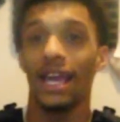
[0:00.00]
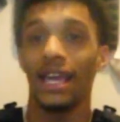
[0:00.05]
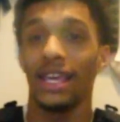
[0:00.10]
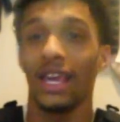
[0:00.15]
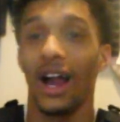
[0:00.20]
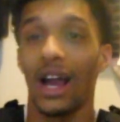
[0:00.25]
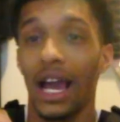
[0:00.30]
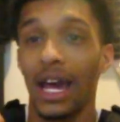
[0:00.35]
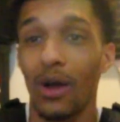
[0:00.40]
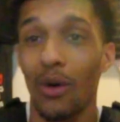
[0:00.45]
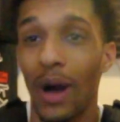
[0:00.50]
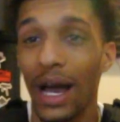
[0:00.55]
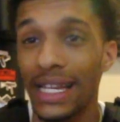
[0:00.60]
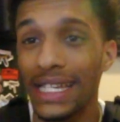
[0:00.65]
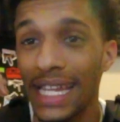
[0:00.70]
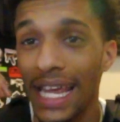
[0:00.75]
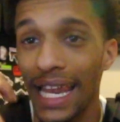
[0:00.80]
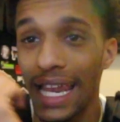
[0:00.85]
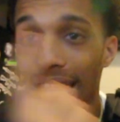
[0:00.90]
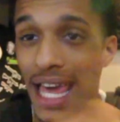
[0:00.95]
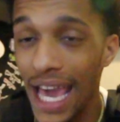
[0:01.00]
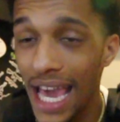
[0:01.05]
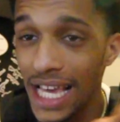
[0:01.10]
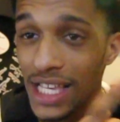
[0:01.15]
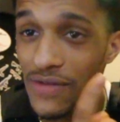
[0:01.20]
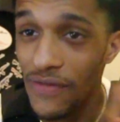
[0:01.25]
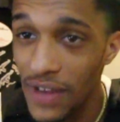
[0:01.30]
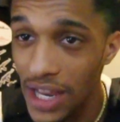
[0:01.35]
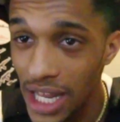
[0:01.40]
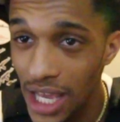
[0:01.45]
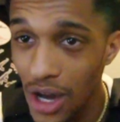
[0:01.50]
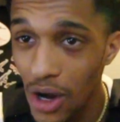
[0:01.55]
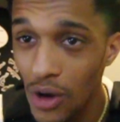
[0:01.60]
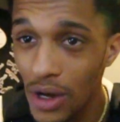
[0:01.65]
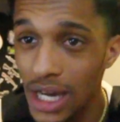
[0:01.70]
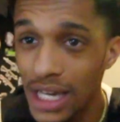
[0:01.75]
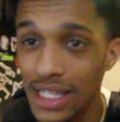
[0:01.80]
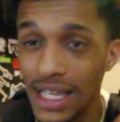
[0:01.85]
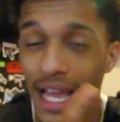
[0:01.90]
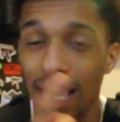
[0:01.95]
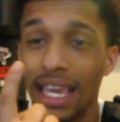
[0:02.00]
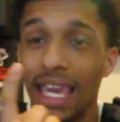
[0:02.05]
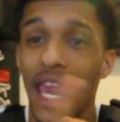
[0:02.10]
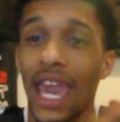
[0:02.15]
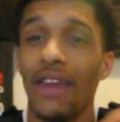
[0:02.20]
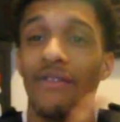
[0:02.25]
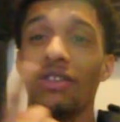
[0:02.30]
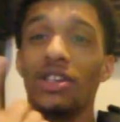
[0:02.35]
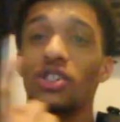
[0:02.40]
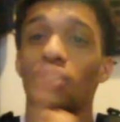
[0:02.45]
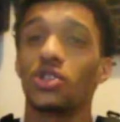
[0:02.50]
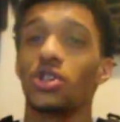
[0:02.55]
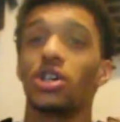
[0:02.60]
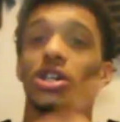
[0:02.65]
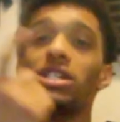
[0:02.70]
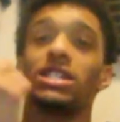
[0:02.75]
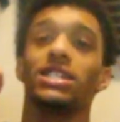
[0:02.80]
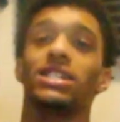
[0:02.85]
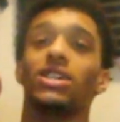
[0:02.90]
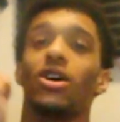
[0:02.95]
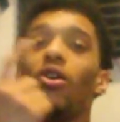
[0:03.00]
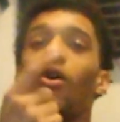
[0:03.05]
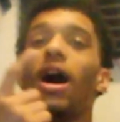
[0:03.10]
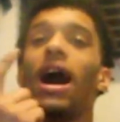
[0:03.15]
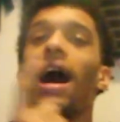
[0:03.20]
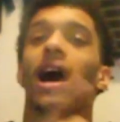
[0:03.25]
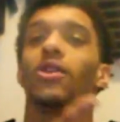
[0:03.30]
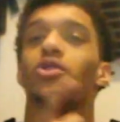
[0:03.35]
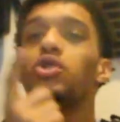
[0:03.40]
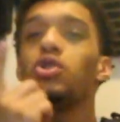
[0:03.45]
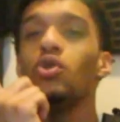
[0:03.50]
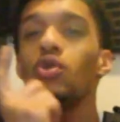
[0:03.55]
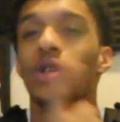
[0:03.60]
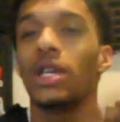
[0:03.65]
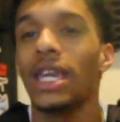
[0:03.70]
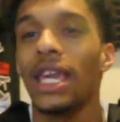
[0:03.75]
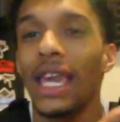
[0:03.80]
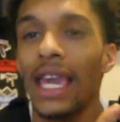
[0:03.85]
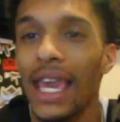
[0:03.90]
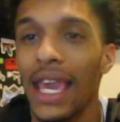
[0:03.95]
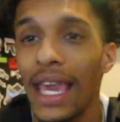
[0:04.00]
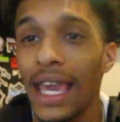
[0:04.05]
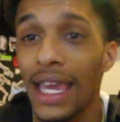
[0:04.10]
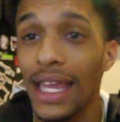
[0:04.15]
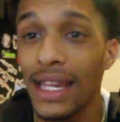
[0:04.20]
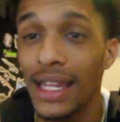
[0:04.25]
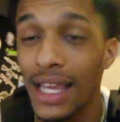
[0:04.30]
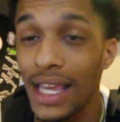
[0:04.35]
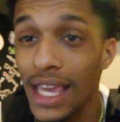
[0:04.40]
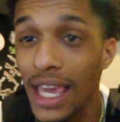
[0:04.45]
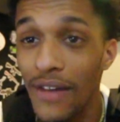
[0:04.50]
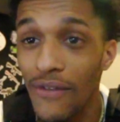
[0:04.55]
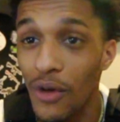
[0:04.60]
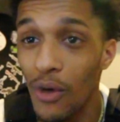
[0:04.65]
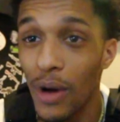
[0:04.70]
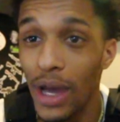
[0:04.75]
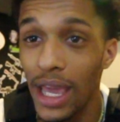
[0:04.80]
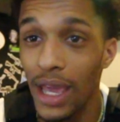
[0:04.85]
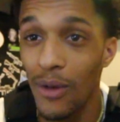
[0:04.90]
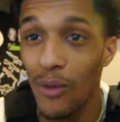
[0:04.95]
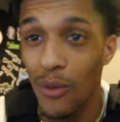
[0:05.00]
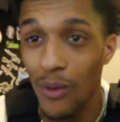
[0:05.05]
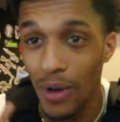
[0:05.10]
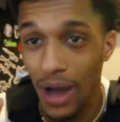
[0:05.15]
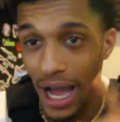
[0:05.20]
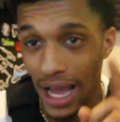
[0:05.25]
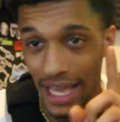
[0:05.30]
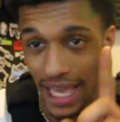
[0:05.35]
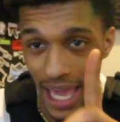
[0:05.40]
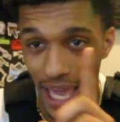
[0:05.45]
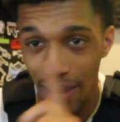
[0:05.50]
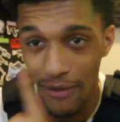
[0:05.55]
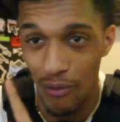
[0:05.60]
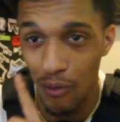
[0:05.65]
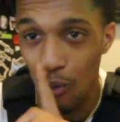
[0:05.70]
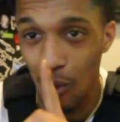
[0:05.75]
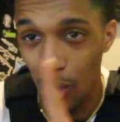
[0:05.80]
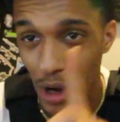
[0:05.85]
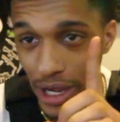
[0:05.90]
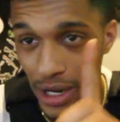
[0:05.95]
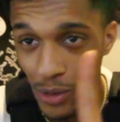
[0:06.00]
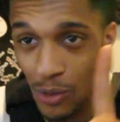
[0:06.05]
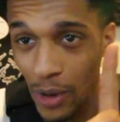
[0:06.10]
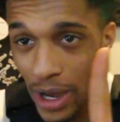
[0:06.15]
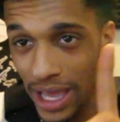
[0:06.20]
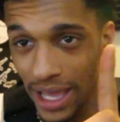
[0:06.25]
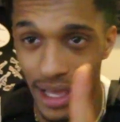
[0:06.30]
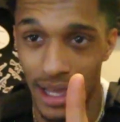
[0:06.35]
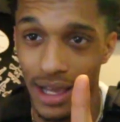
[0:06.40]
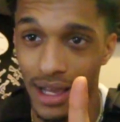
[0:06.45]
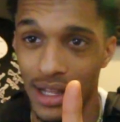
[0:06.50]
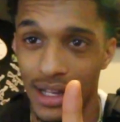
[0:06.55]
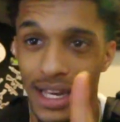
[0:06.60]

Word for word: Y'all gotta watch that last video because I gave instructions on how to get in the giveaway. I gave one way